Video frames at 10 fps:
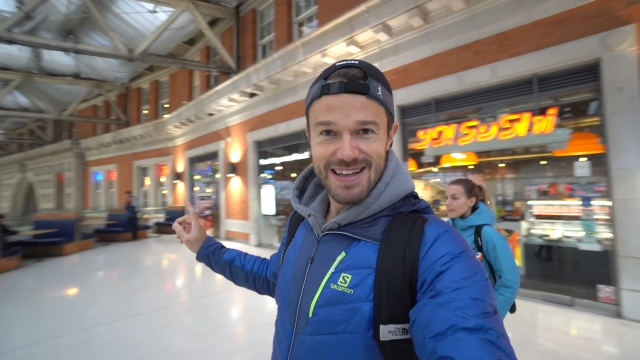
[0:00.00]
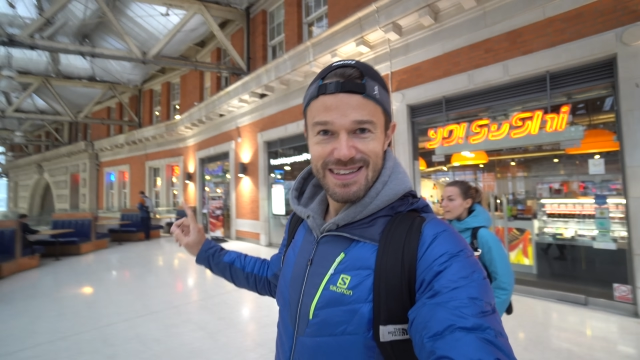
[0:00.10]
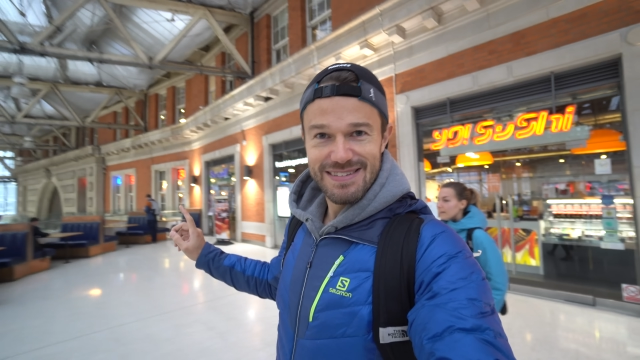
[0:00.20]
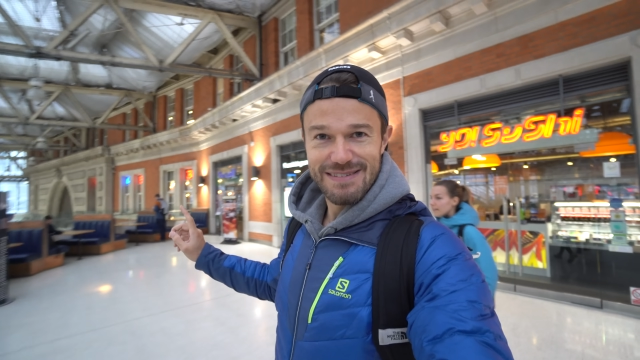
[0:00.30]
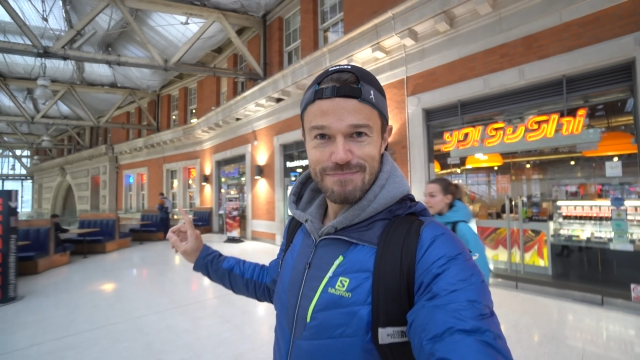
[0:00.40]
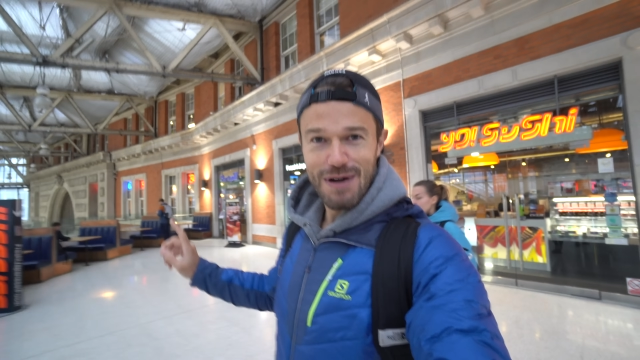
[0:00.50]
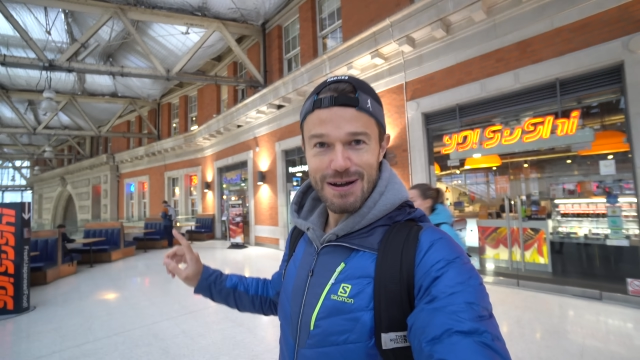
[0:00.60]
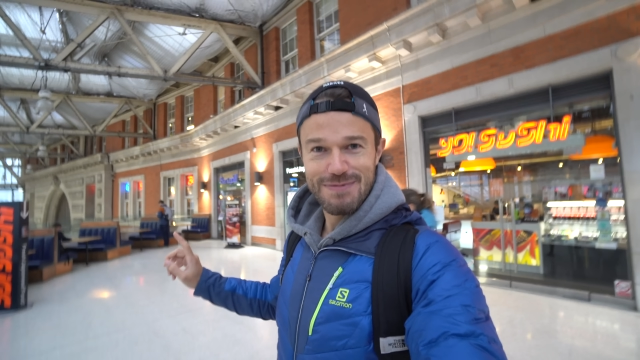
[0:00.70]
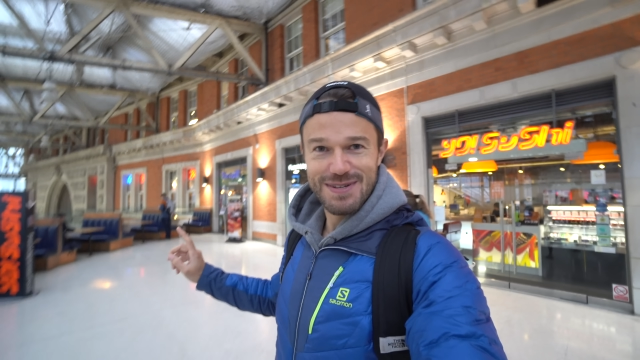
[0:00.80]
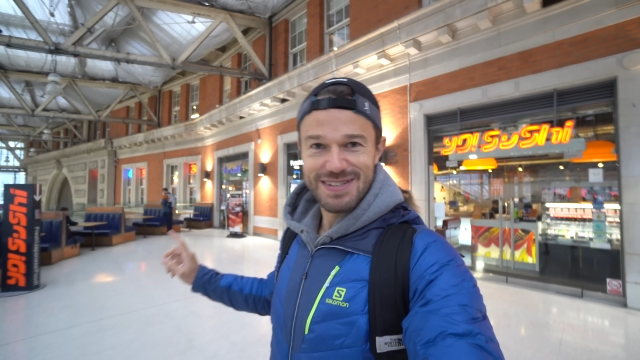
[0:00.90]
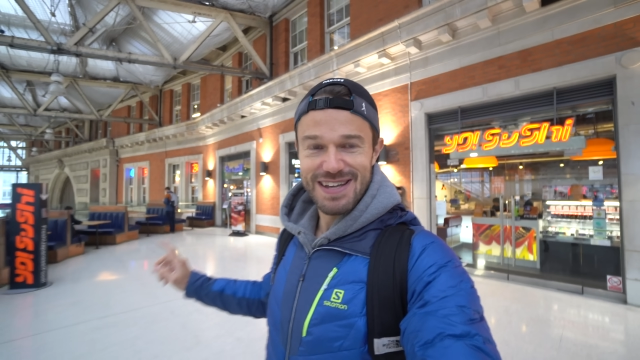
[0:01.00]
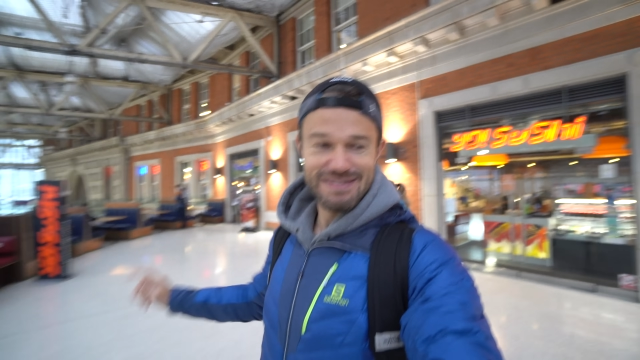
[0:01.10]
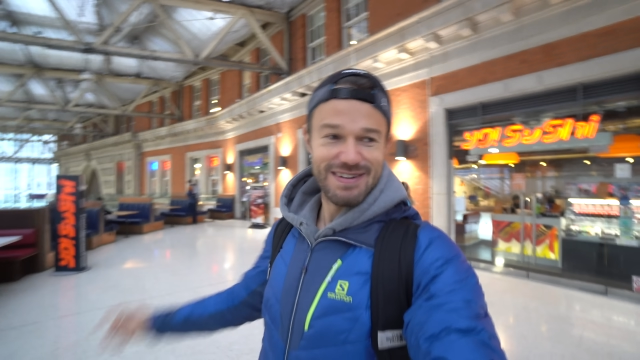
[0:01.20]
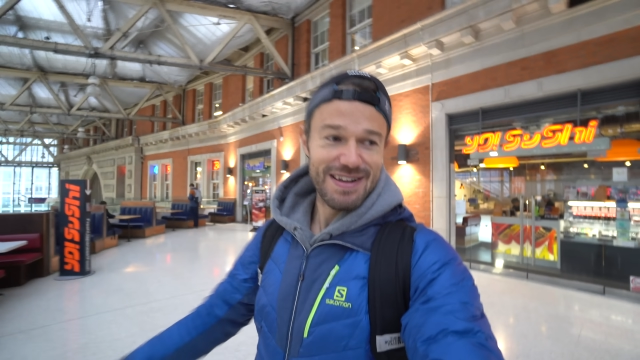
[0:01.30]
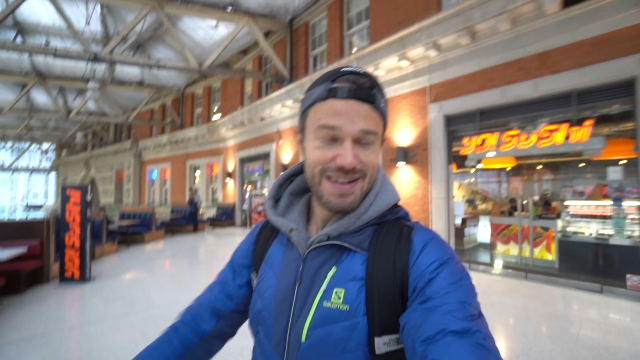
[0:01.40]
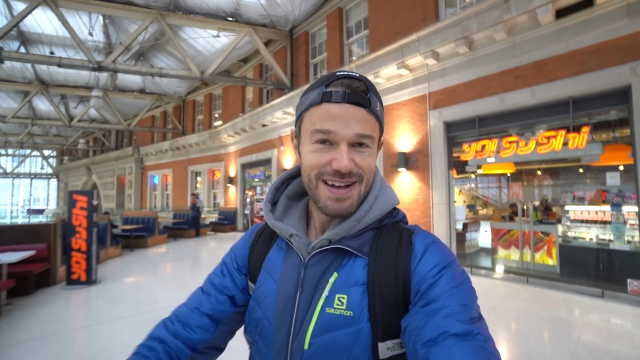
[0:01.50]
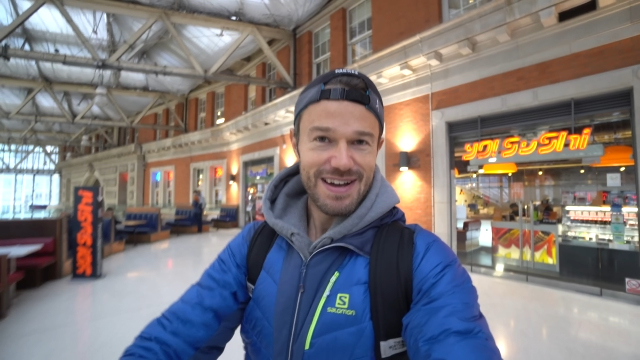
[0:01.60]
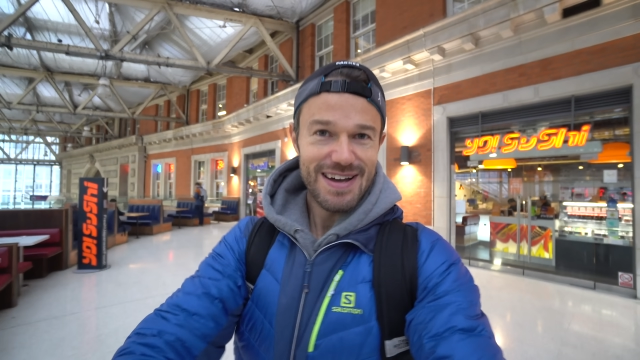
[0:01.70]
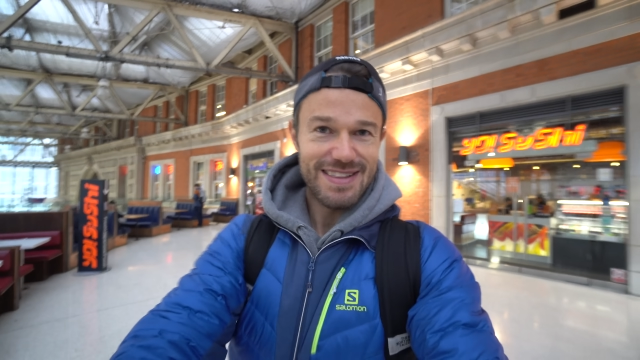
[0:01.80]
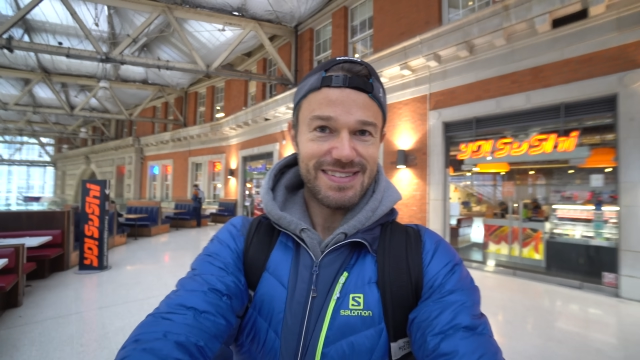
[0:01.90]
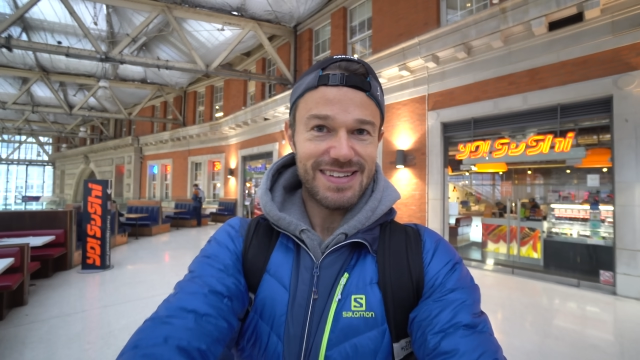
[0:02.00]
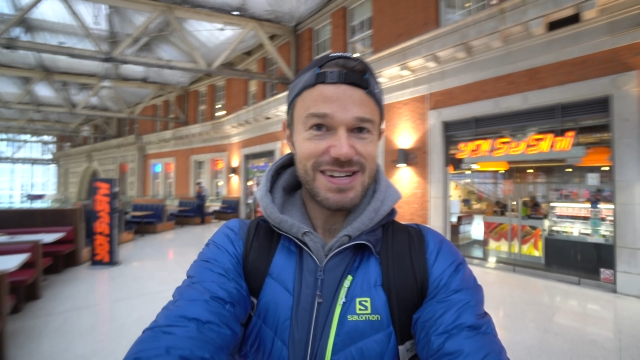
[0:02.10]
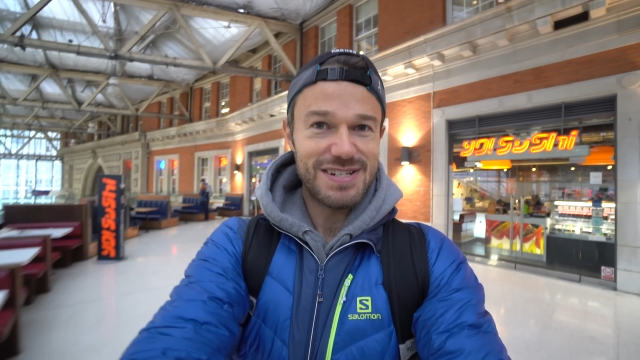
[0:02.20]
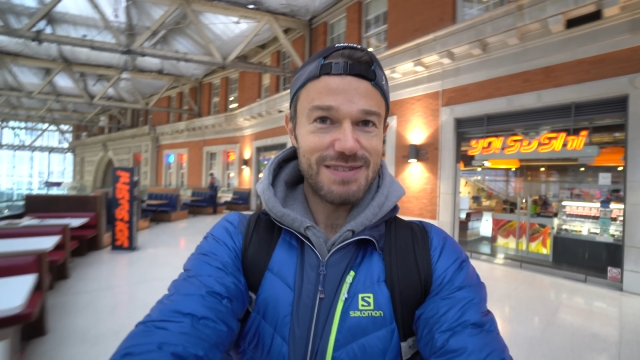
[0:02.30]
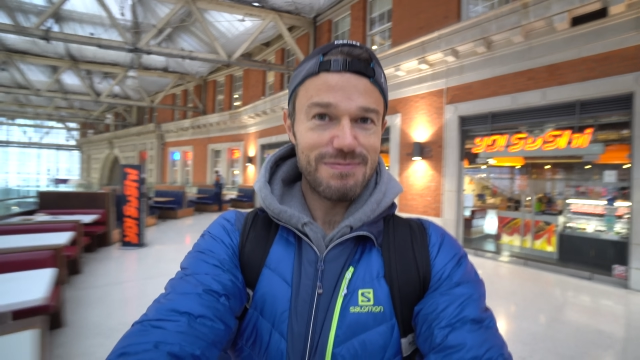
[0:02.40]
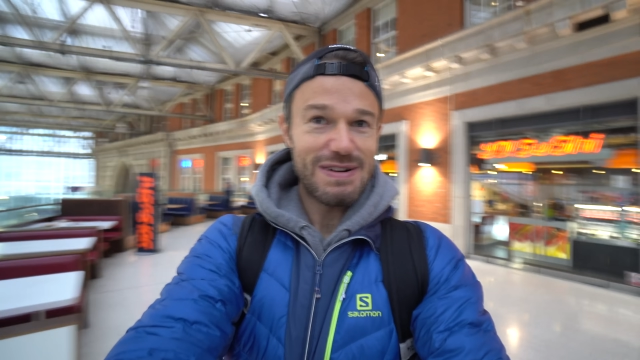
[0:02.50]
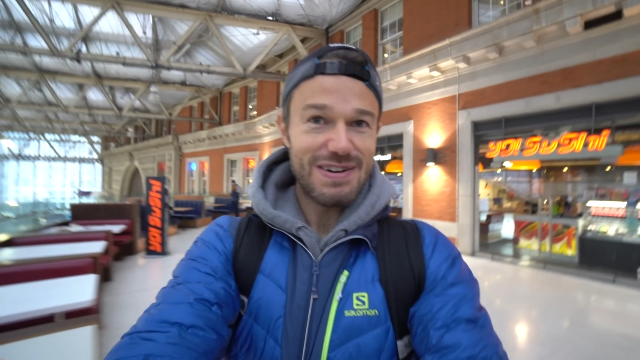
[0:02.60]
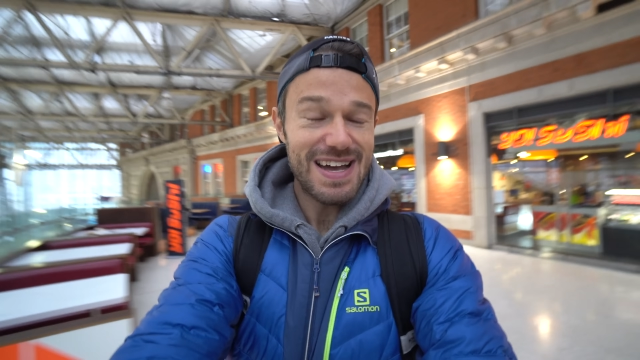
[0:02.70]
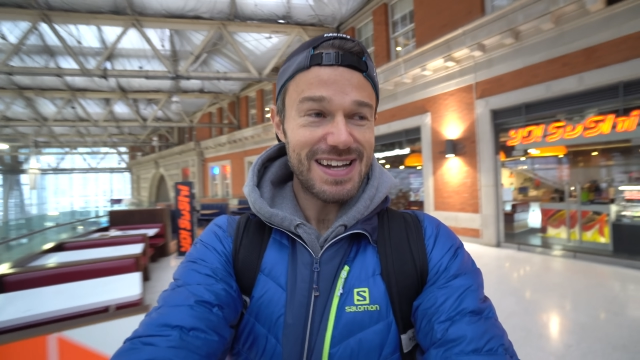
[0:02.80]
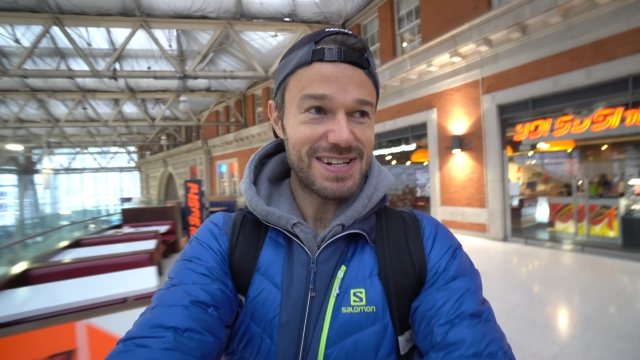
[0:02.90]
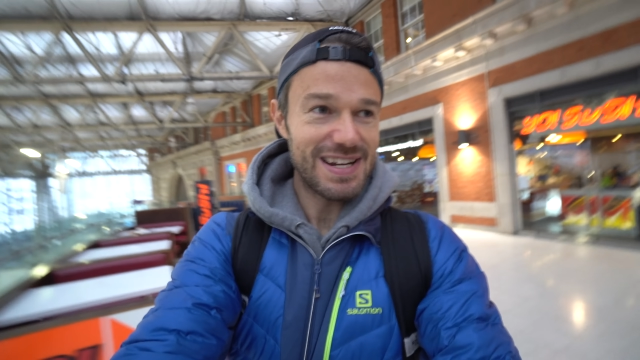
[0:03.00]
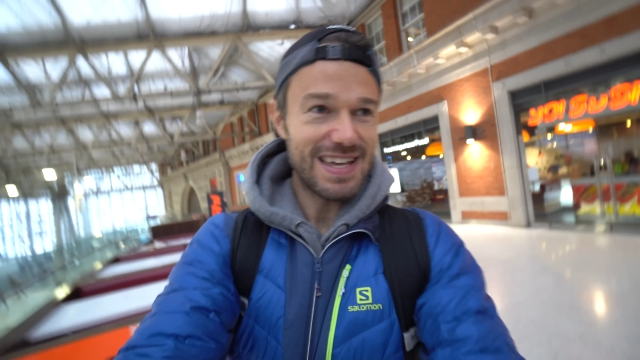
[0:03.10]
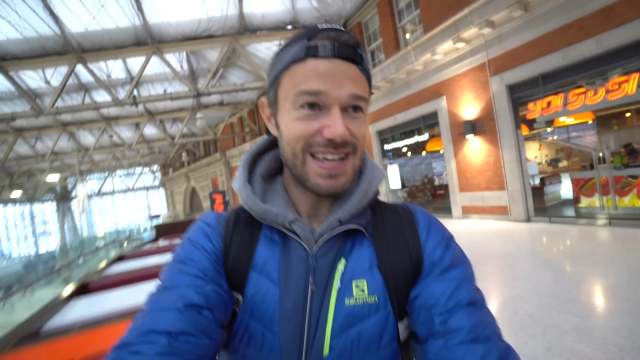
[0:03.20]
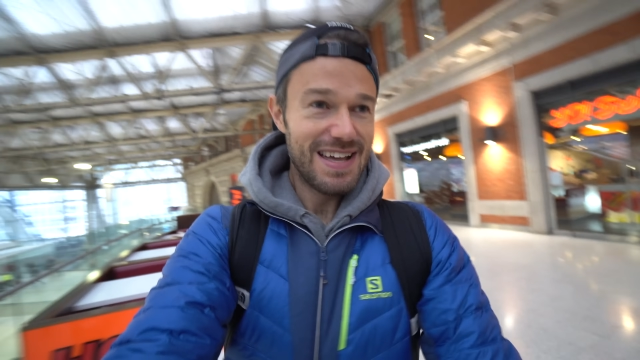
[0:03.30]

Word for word: There's this pub just here at uh, the station where I actually